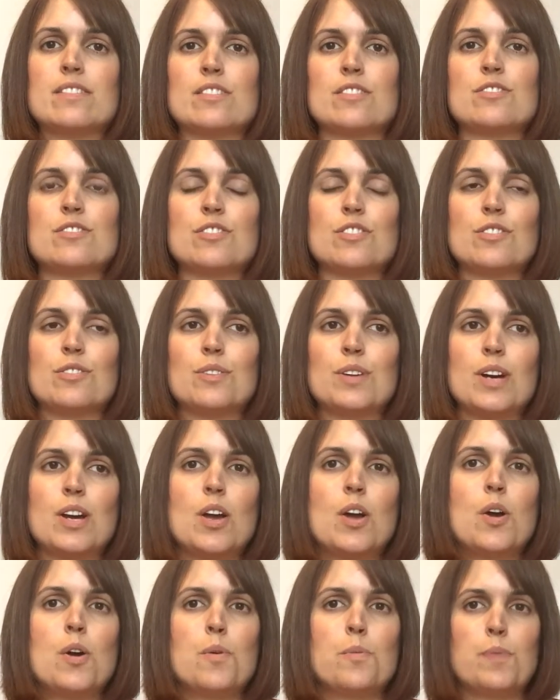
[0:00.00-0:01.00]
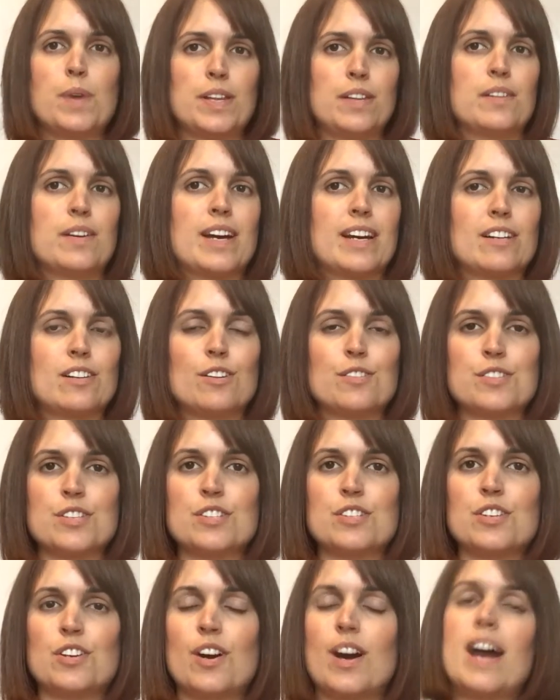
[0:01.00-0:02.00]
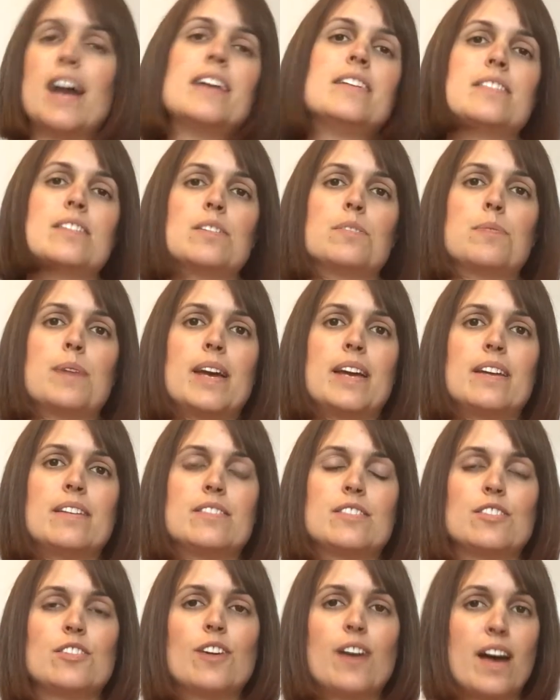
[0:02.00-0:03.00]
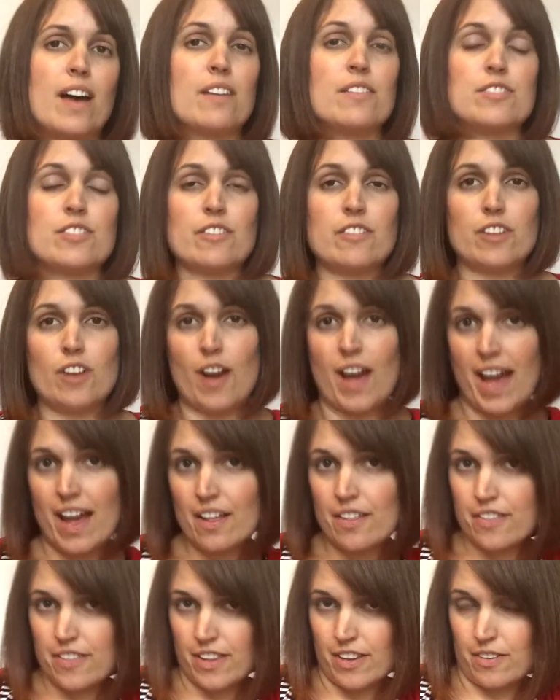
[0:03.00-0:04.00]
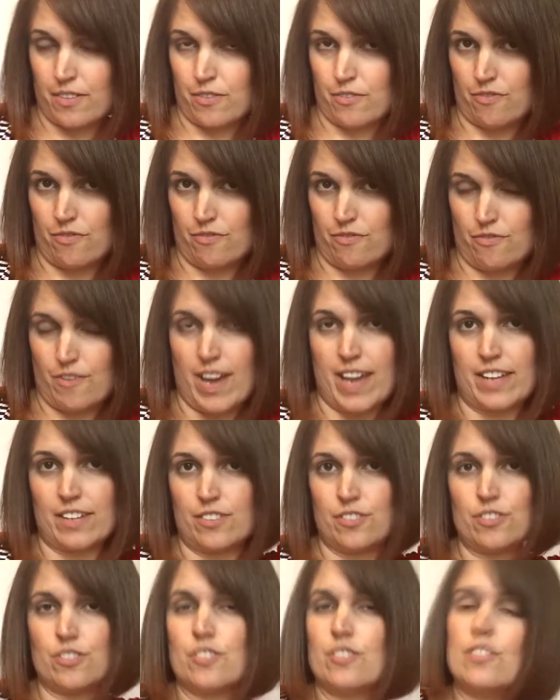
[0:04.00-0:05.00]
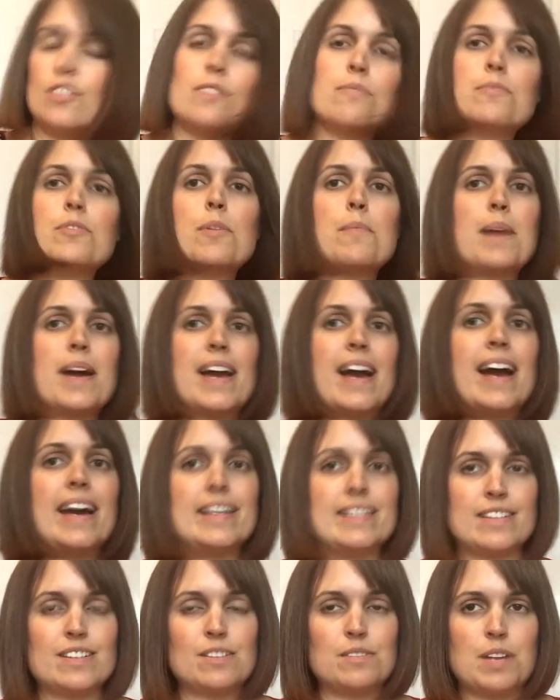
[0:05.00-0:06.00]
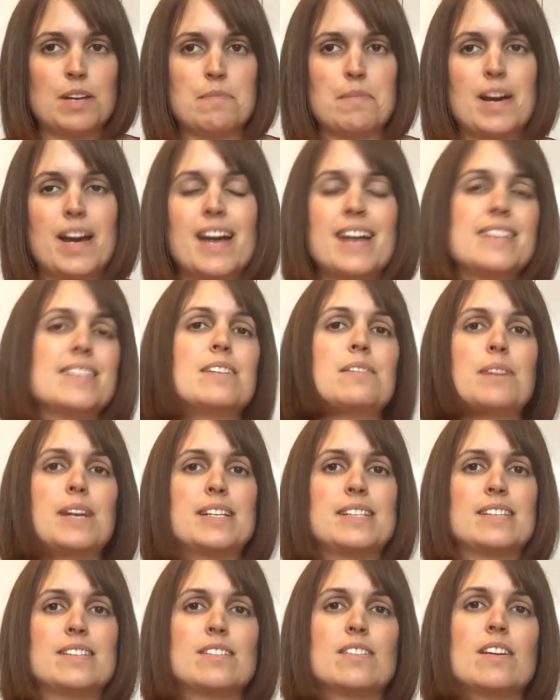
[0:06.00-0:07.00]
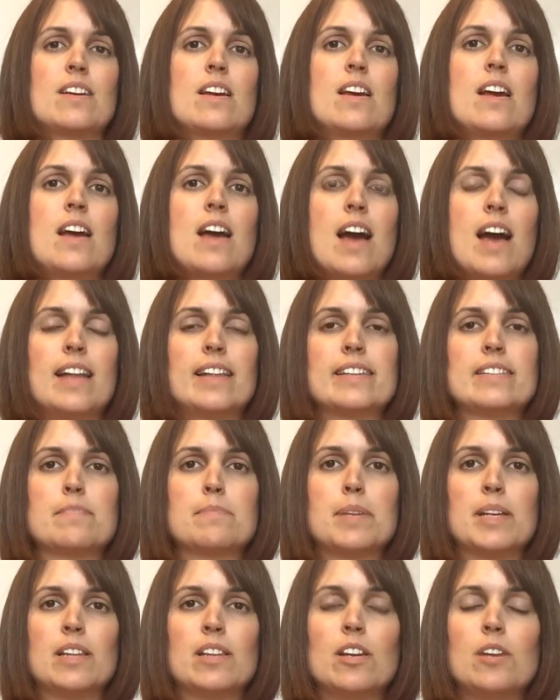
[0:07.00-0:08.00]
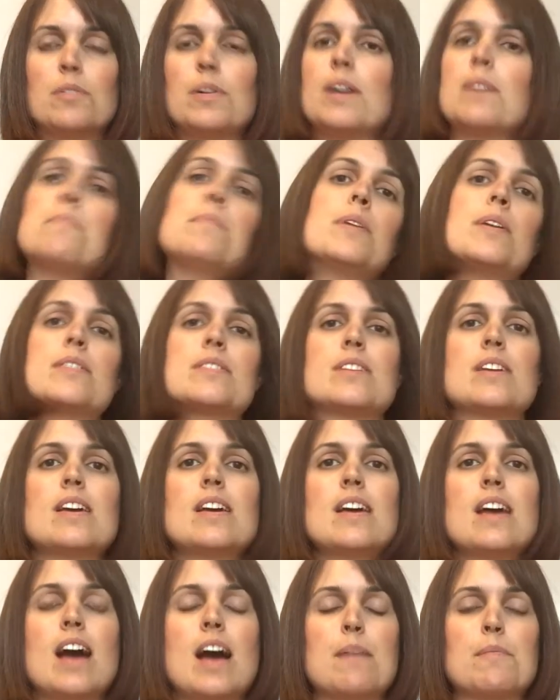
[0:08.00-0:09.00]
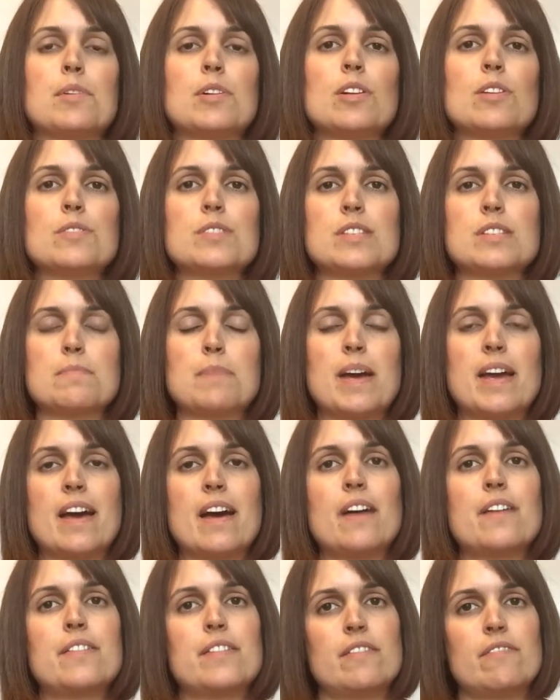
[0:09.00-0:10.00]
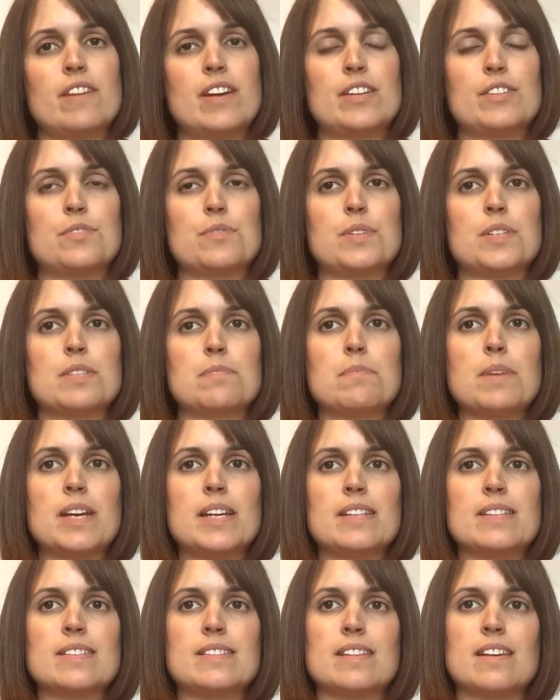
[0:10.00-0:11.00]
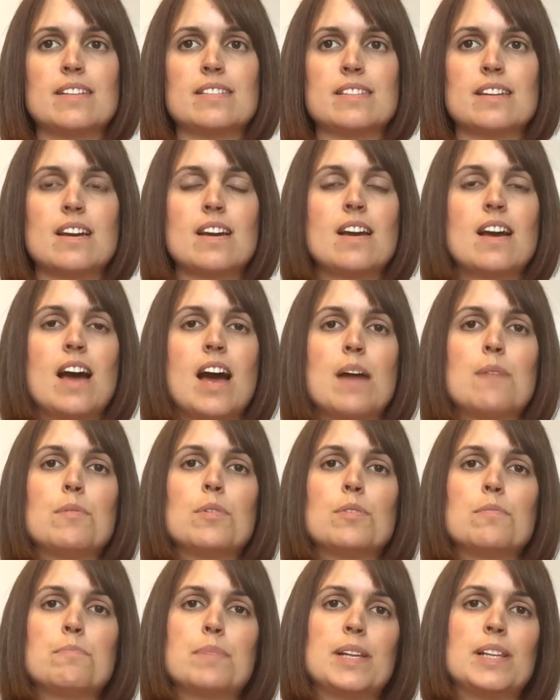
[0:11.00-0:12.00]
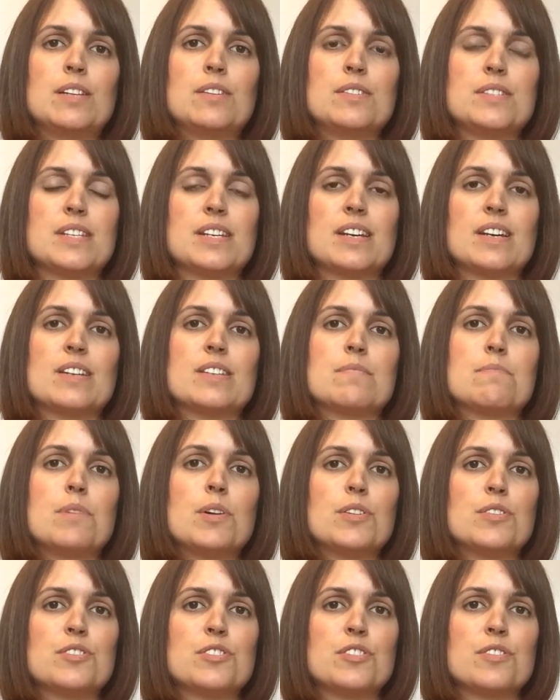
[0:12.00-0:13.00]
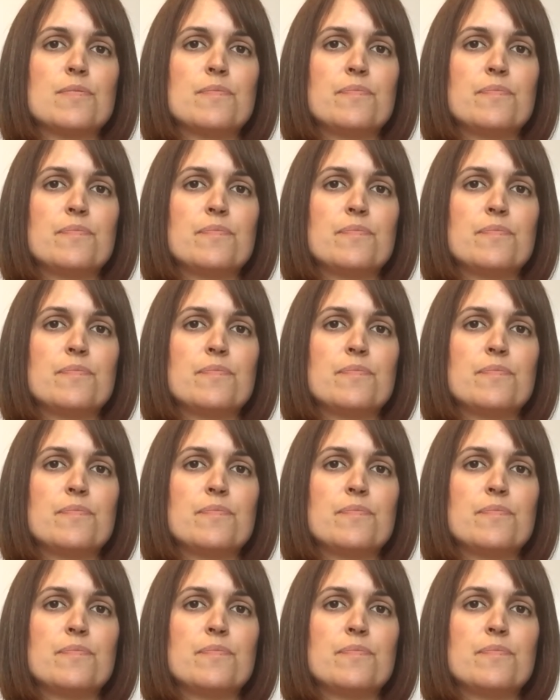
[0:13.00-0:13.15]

so when you get closer to your ideal weight, your healthy range, not my ideal weight. My ideal weight is a little bit lower, but I'm closer to my healthy range, which means that I won't be losing as much